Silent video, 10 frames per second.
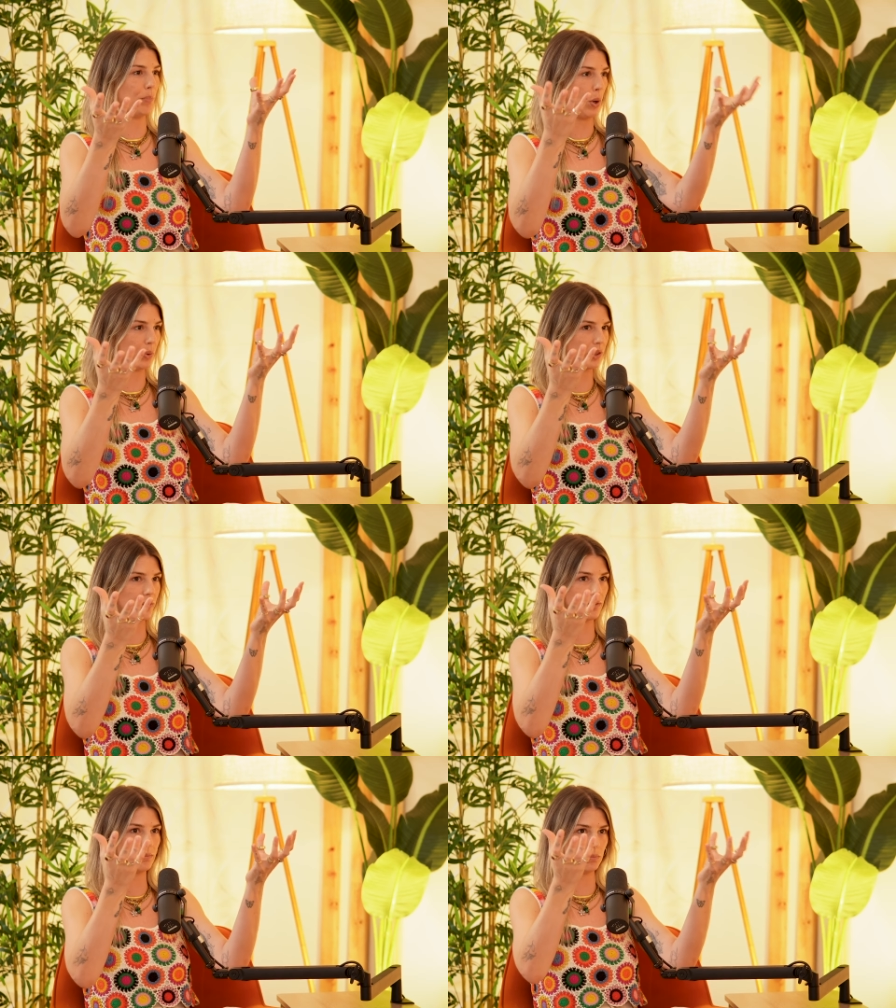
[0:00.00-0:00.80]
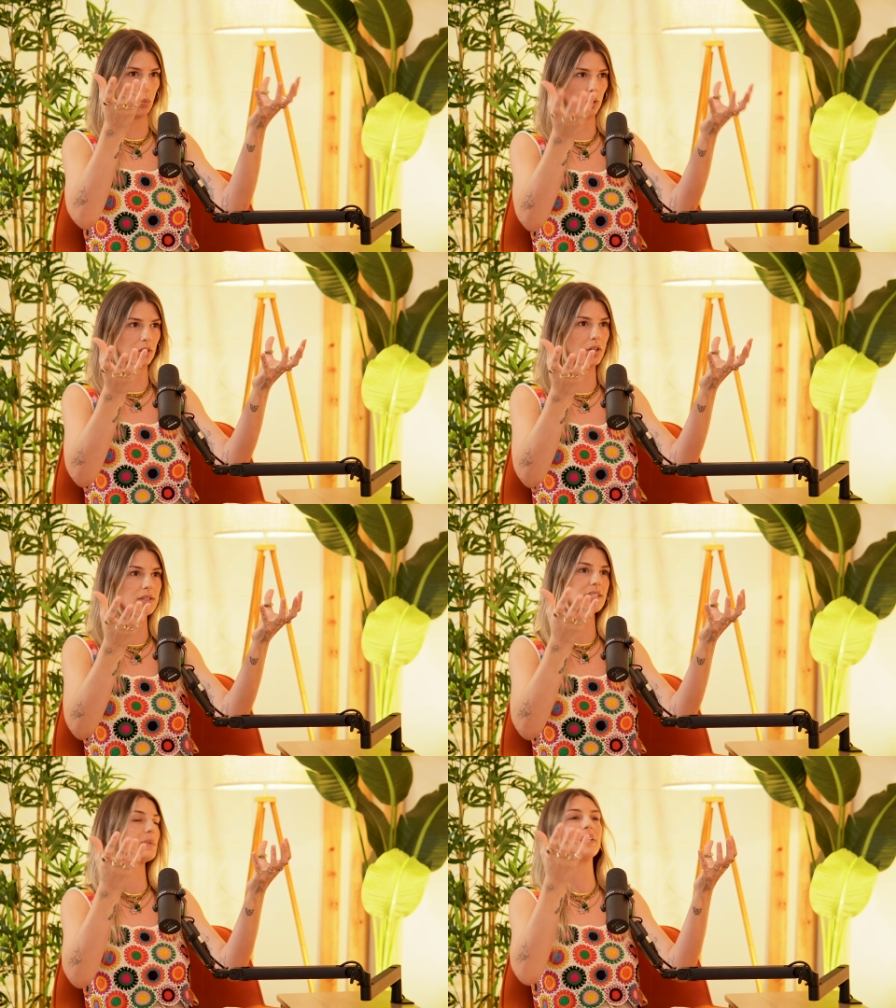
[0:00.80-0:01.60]
both
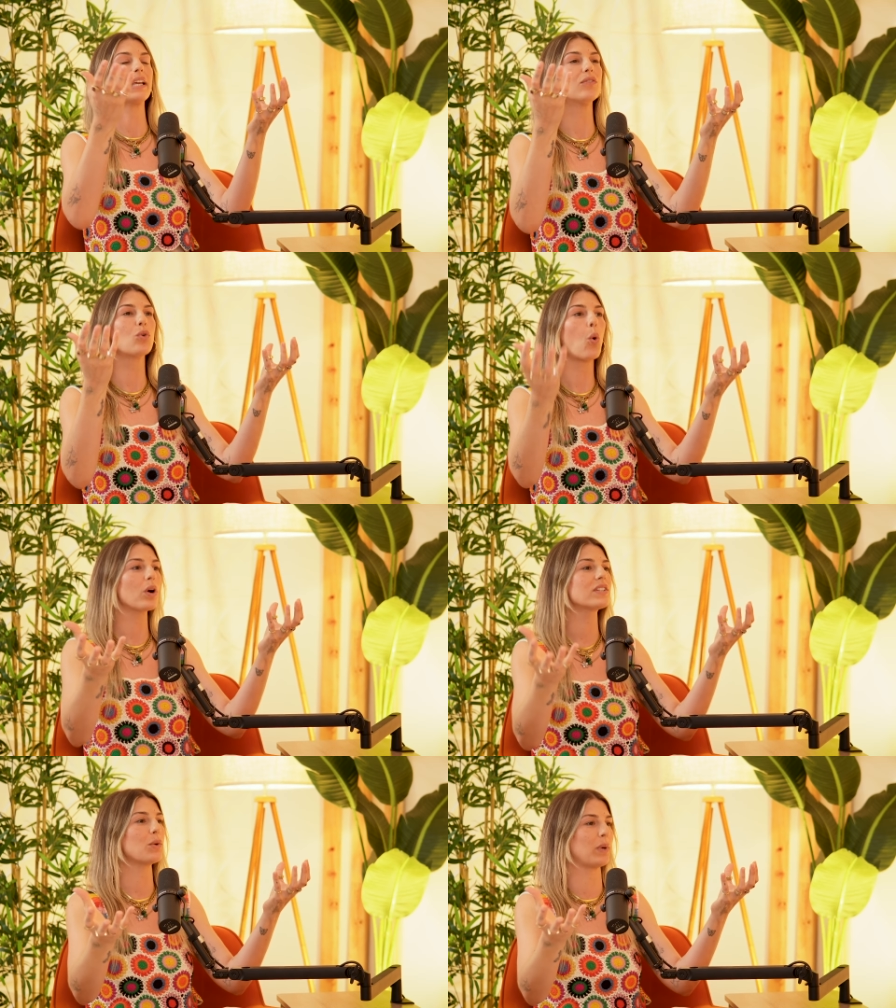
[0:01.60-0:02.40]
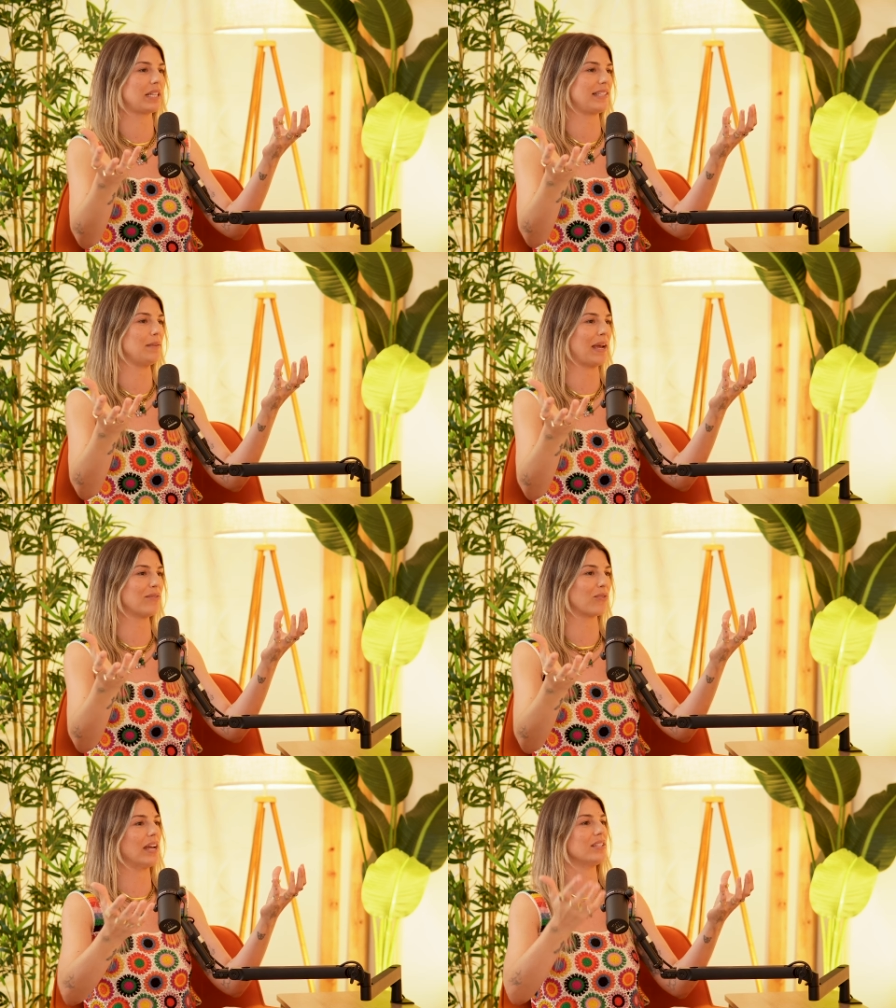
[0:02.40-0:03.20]
worlds. It was like, of course I want to see my
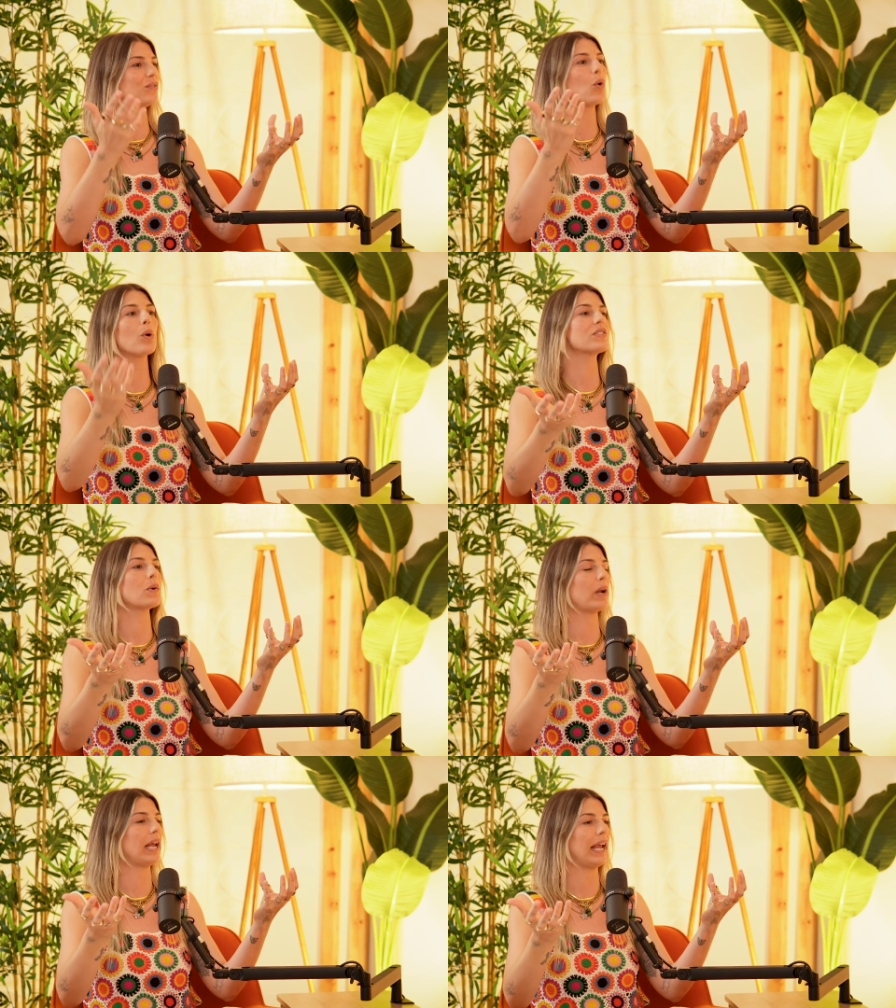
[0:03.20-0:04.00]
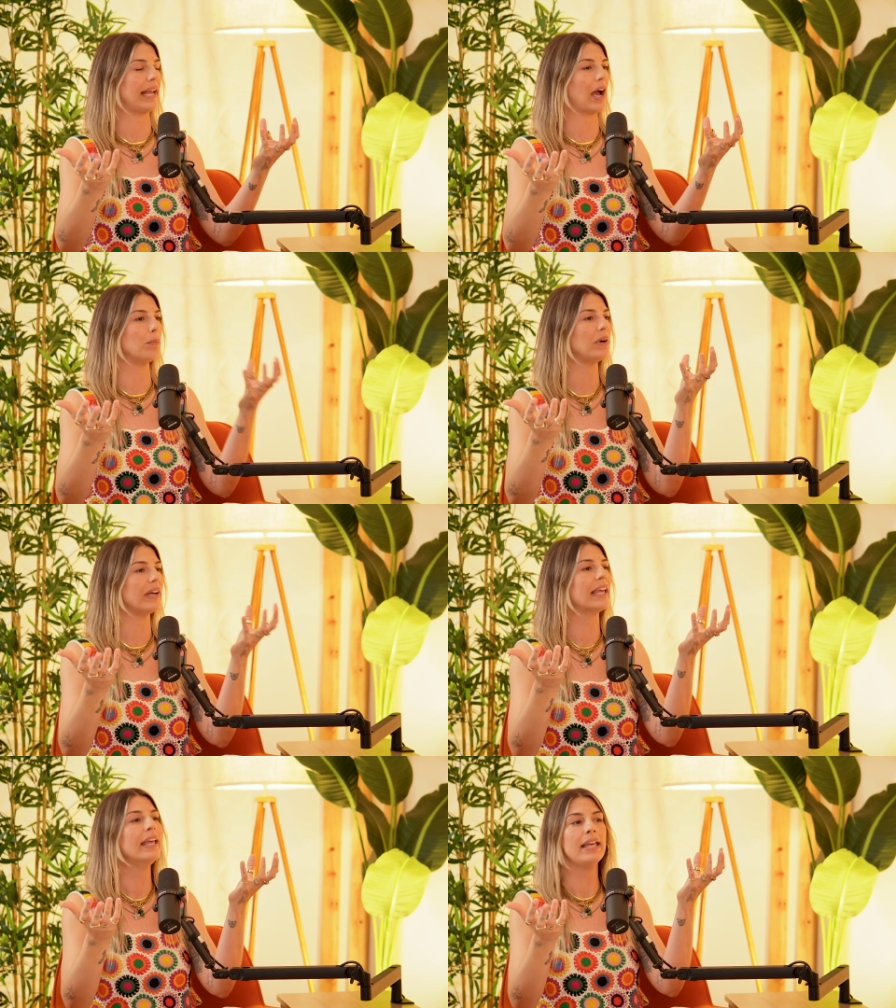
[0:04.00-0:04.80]
friends. Of course I want to hang out. But
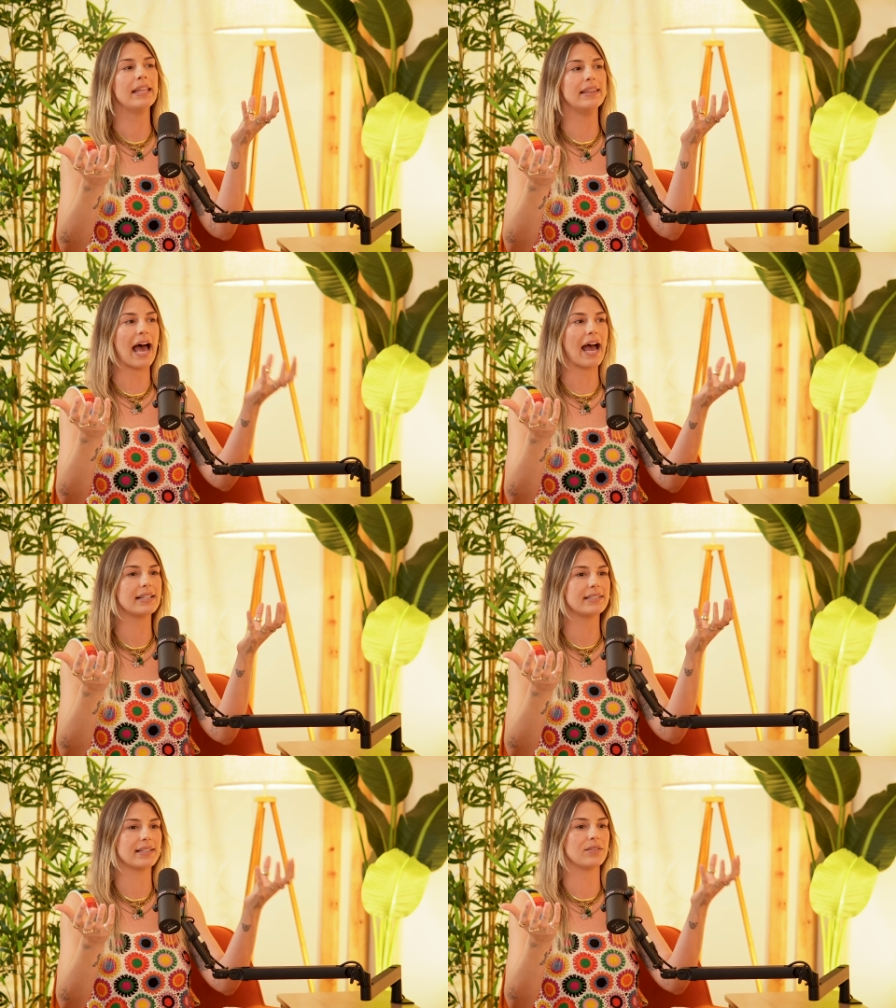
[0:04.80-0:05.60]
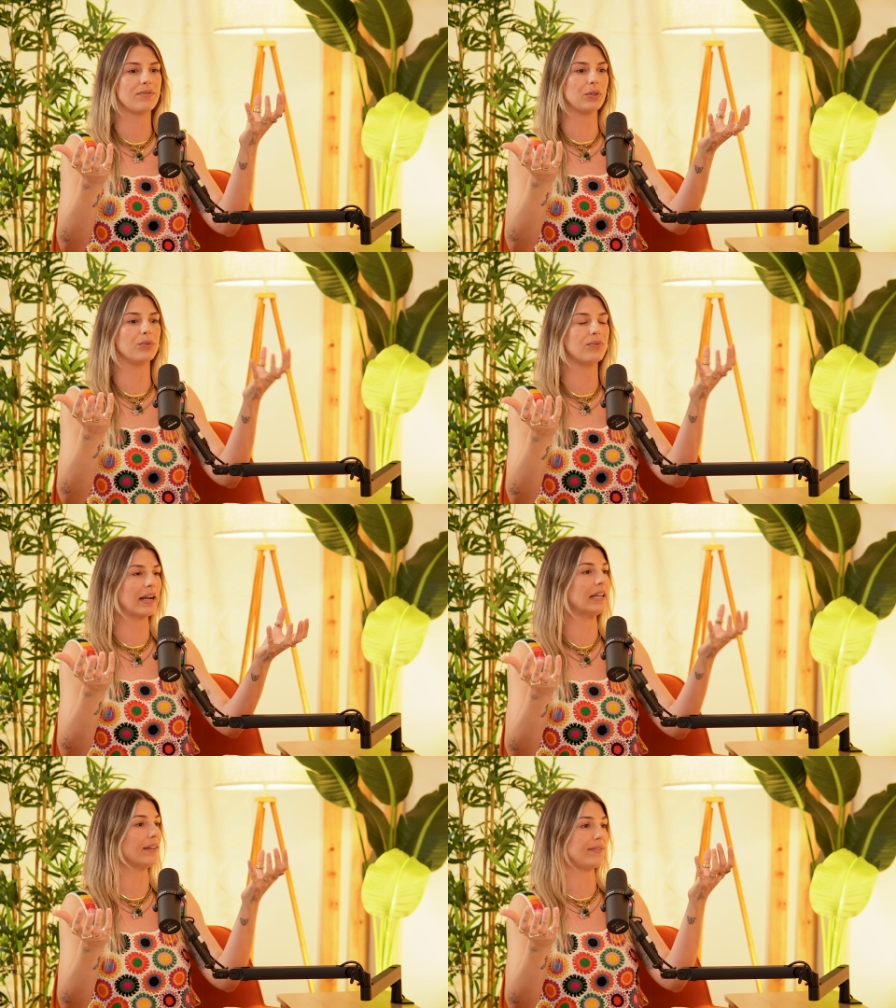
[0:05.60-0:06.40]
like that doesn't feel fun
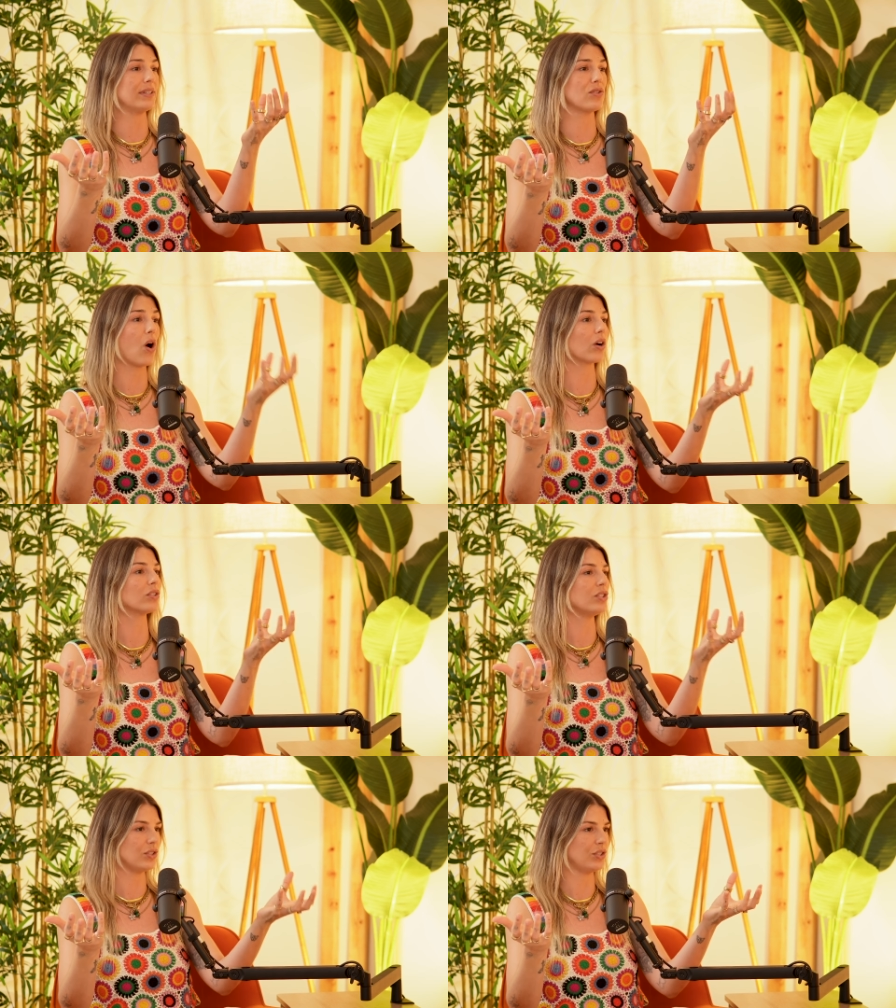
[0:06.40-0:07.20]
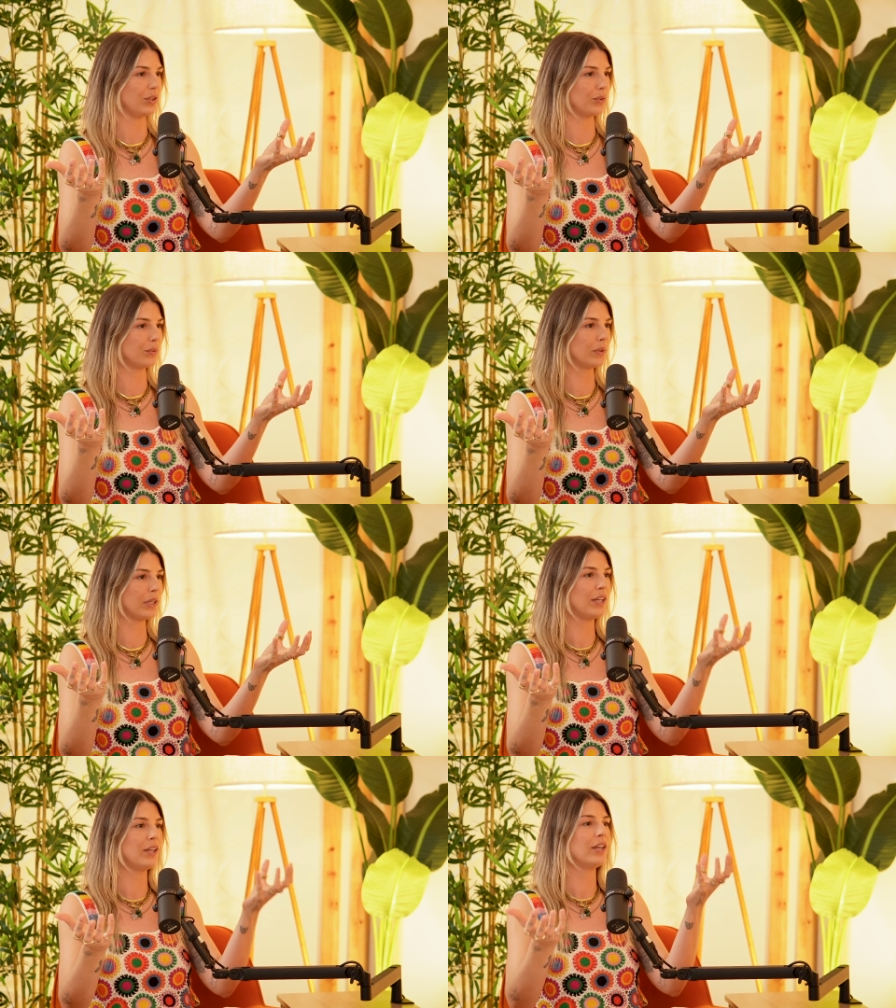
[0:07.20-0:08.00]
and it feels hard to do. Yeah.